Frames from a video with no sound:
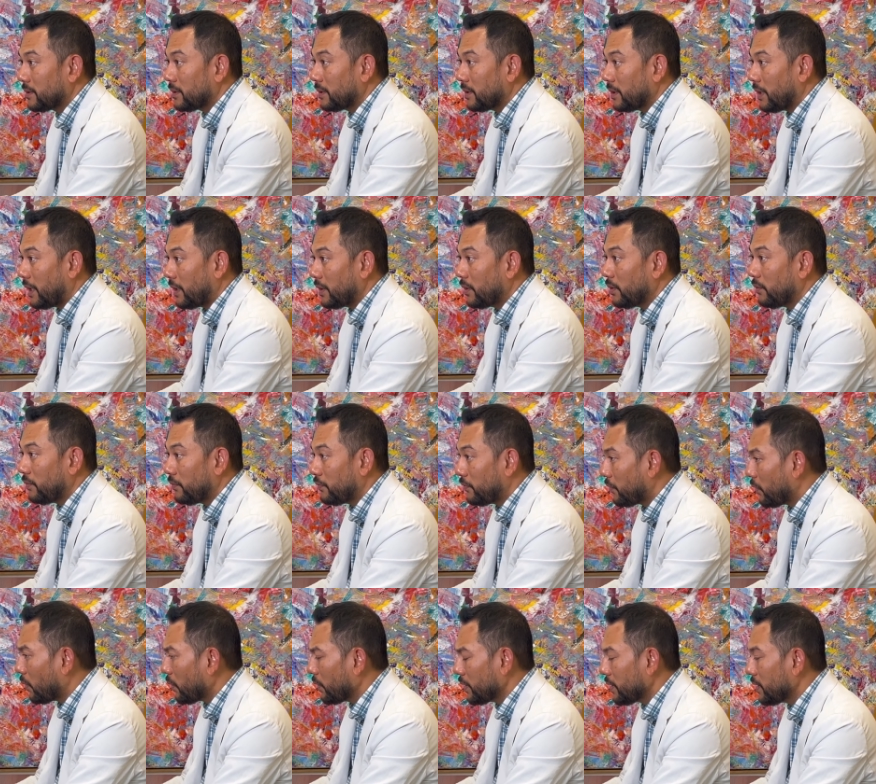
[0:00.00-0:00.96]
I know
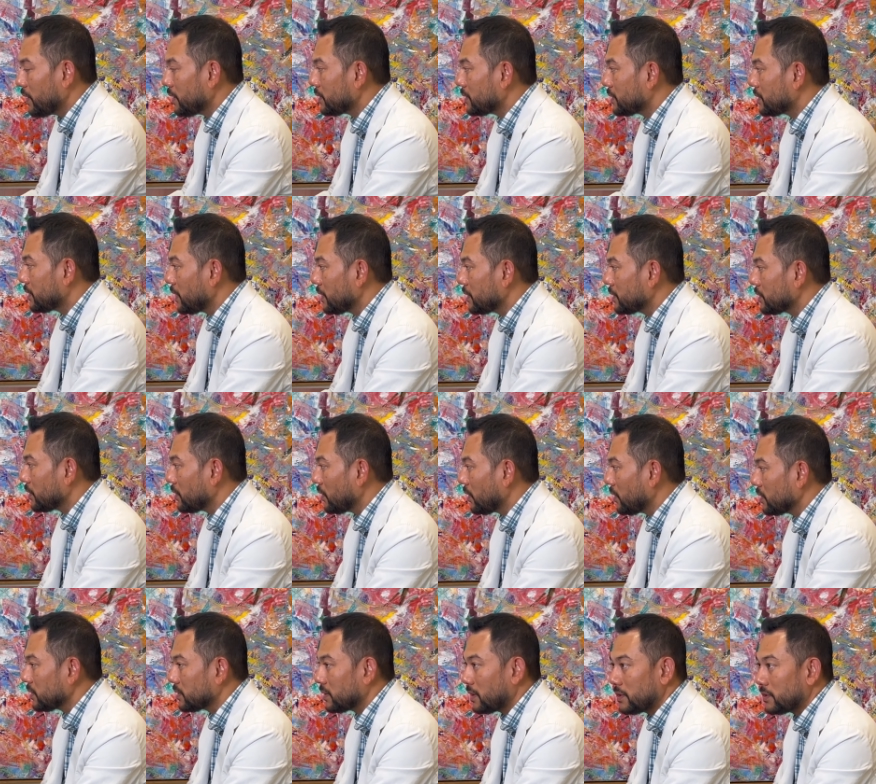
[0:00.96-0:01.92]
4 years things long
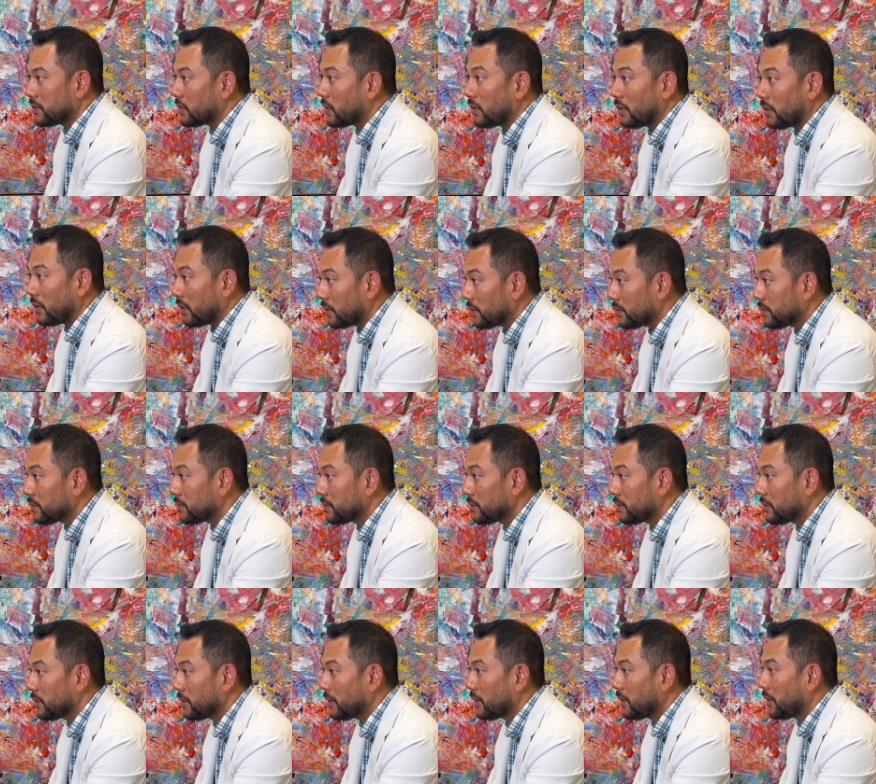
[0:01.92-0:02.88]
is not long.
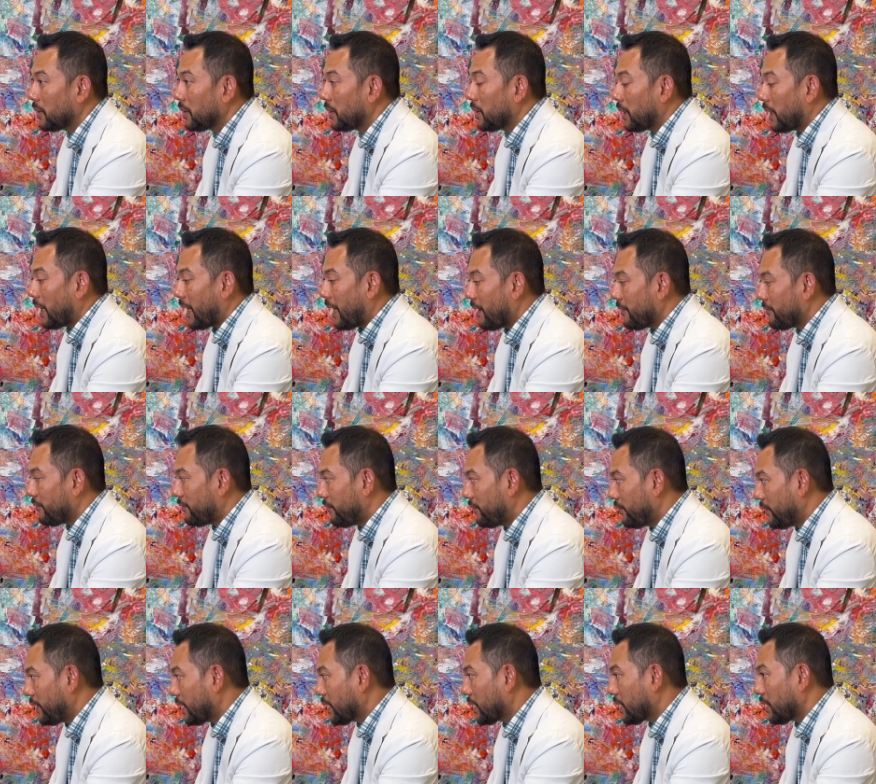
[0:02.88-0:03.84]

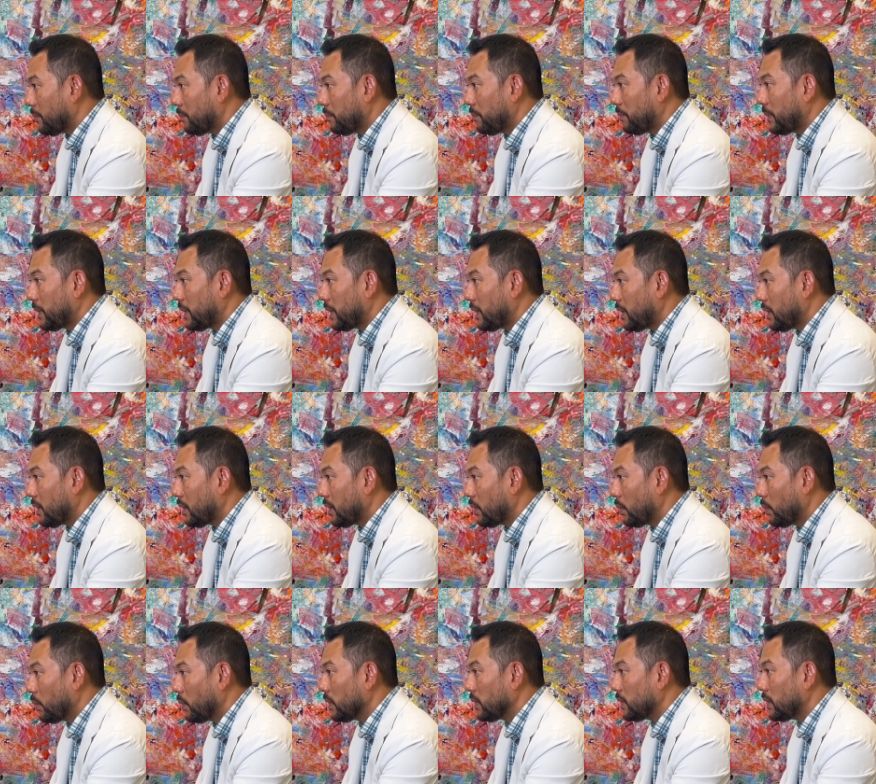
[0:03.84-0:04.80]
Every company
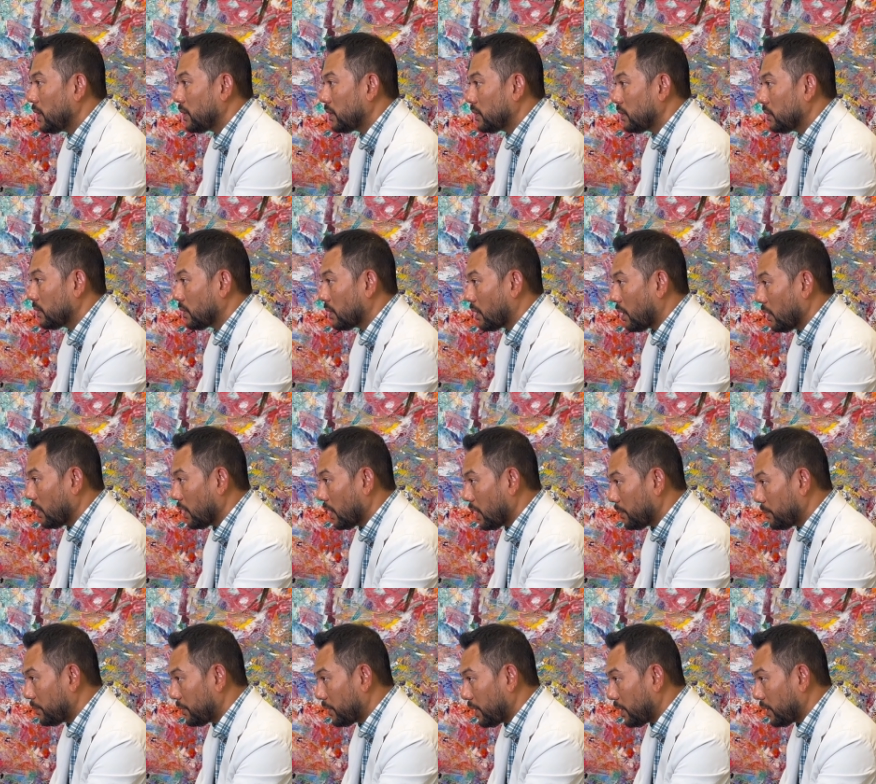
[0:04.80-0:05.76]
will need to
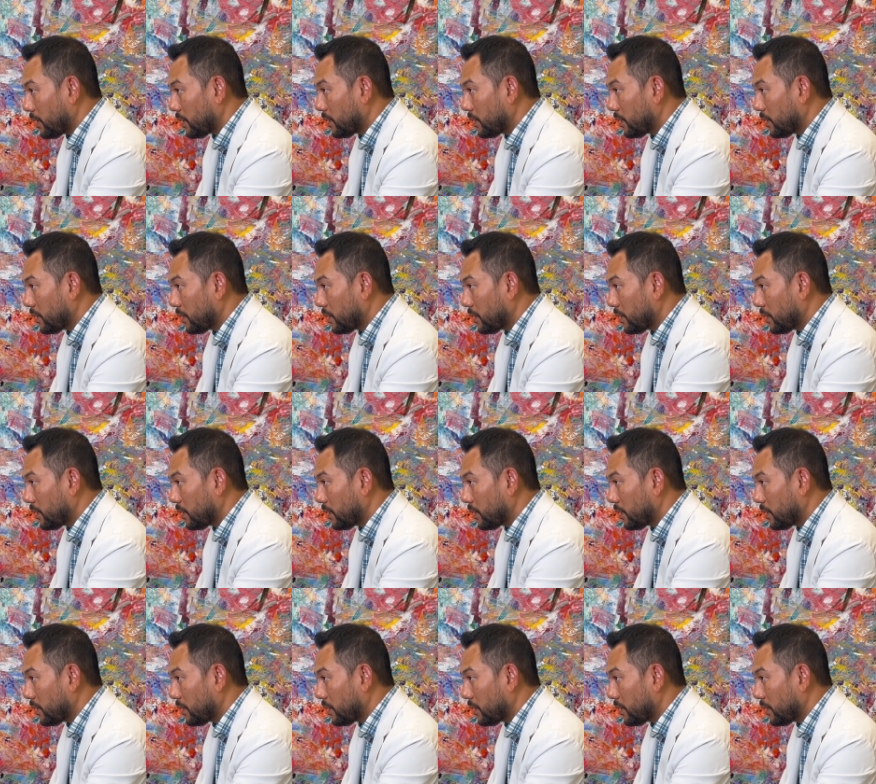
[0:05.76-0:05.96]
collaborate.